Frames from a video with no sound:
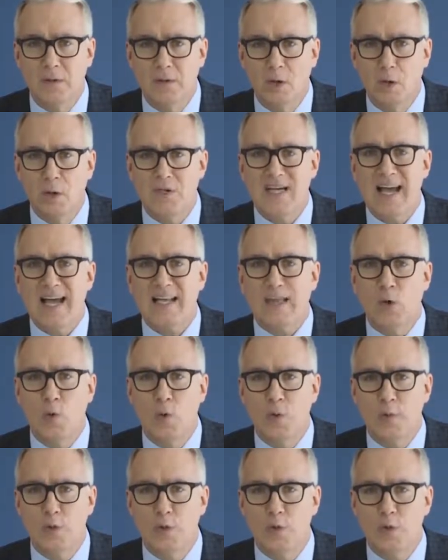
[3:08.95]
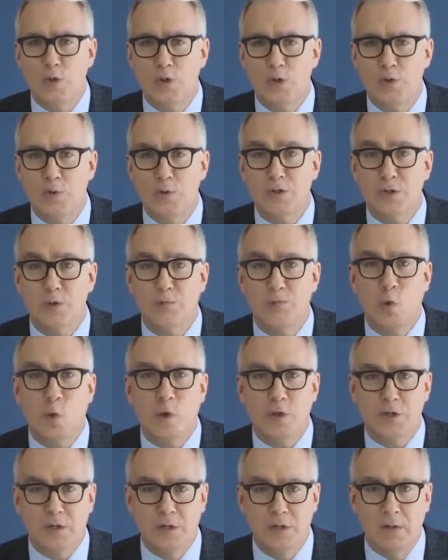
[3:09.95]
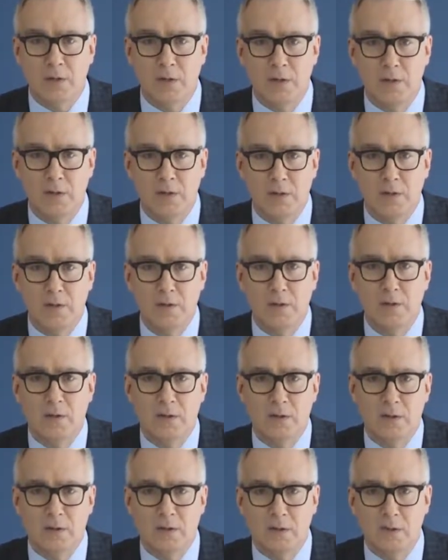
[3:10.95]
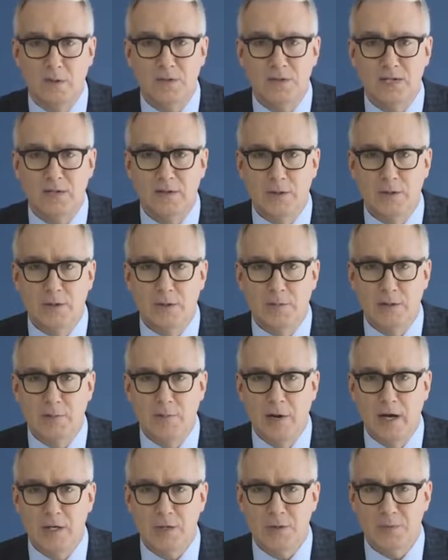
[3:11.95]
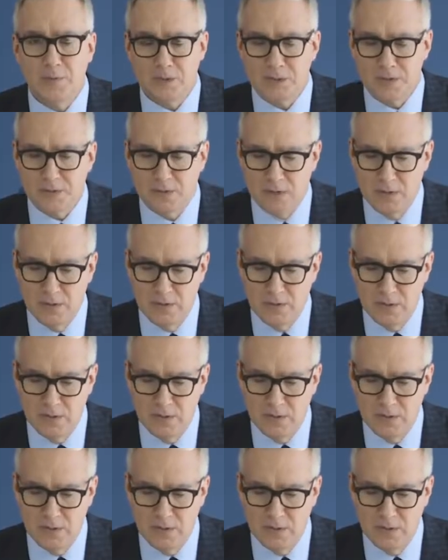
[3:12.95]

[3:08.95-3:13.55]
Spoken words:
who attacked the women who choose abortion, and who said there should be punishments,